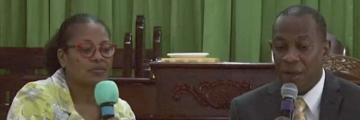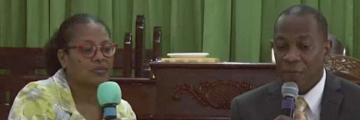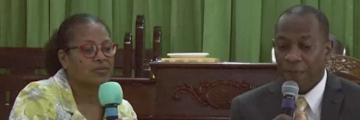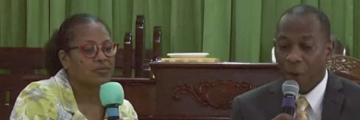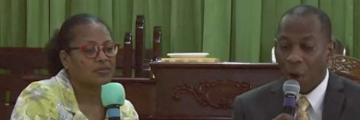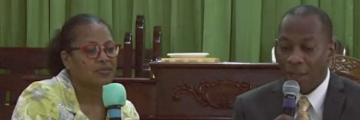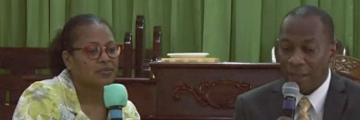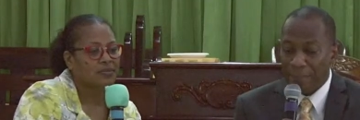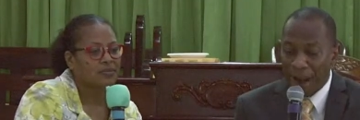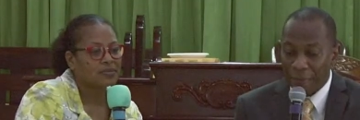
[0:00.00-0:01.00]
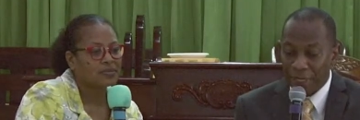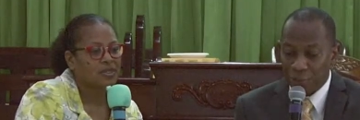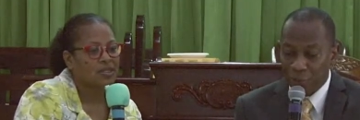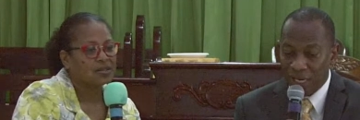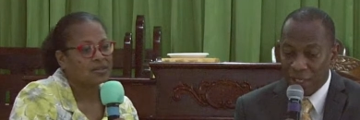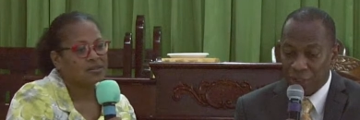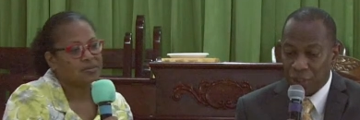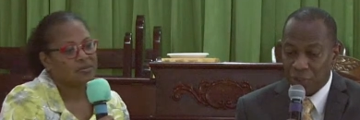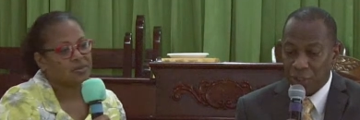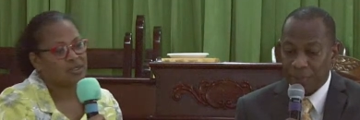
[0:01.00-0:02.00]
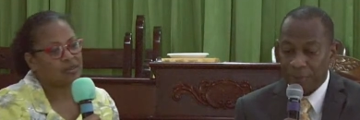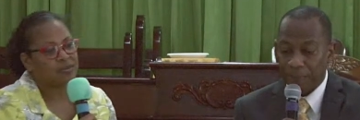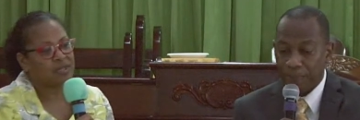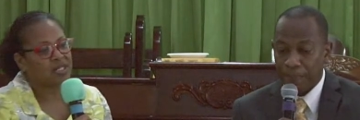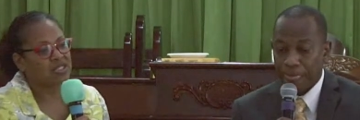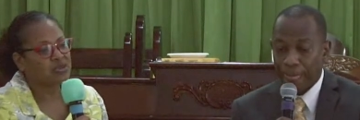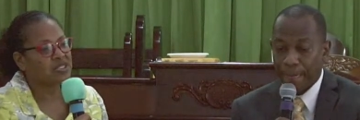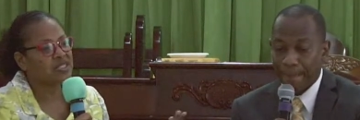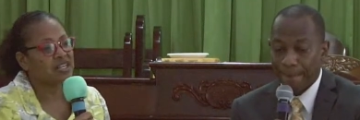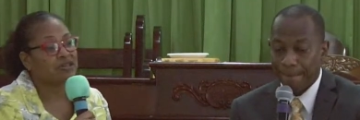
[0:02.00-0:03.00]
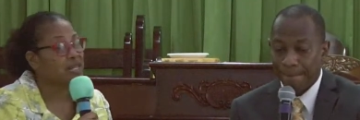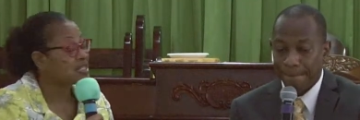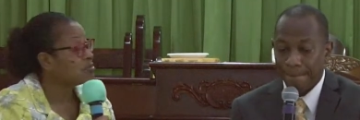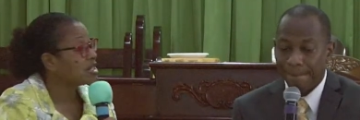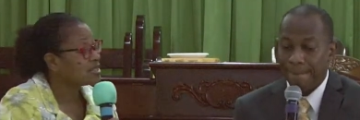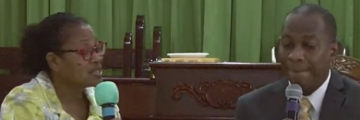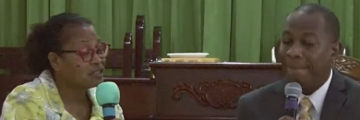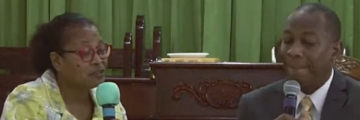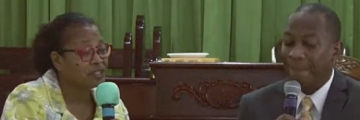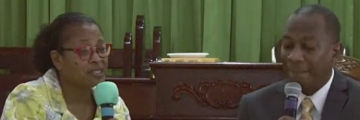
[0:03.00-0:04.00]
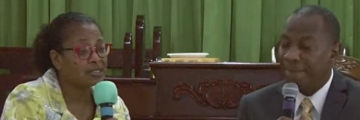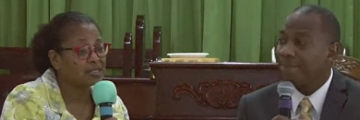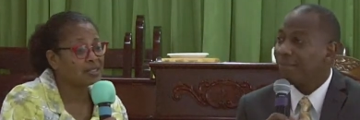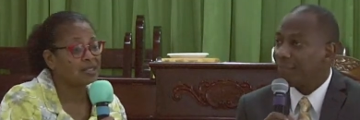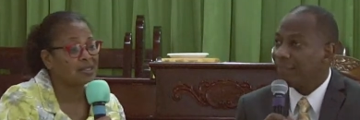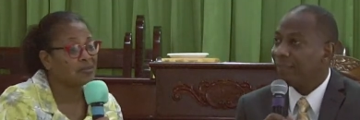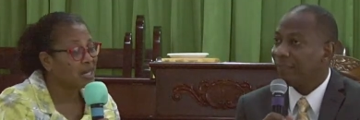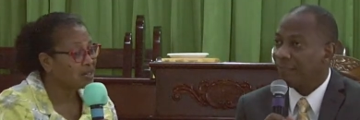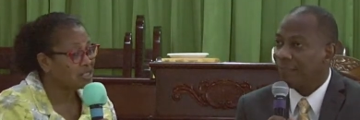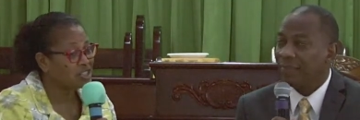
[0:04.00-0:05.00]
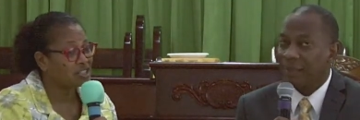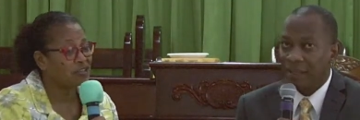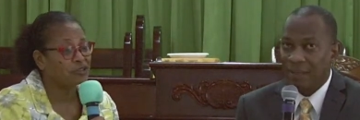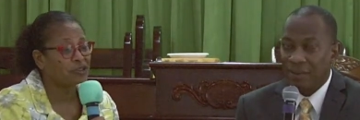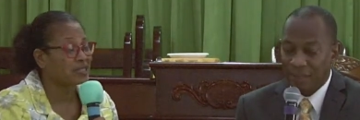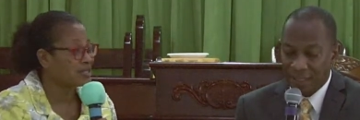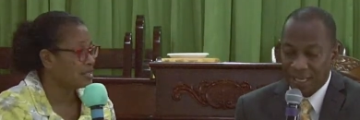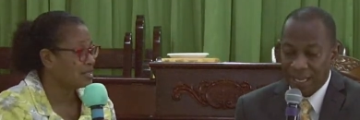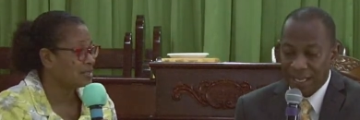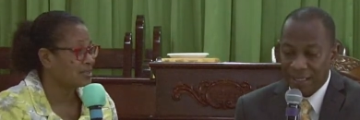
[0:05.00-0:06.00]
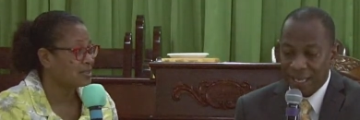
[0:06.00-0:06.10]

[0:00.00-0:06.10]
Speaker 1: for the marriage relationship.
Speaker 2: Because we see that Christ makes a difference in the marriage of Christians.